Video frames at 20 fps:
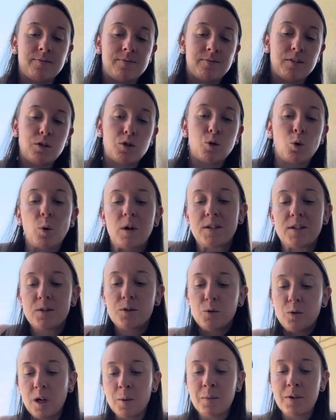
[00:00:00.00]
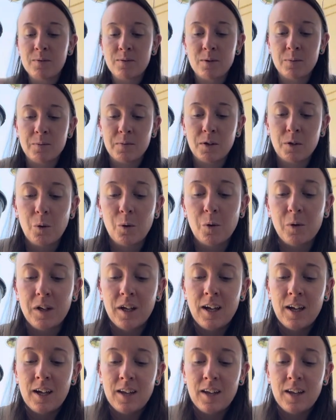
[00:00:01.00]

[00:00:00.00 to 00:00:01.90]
the choice to come in from the cold.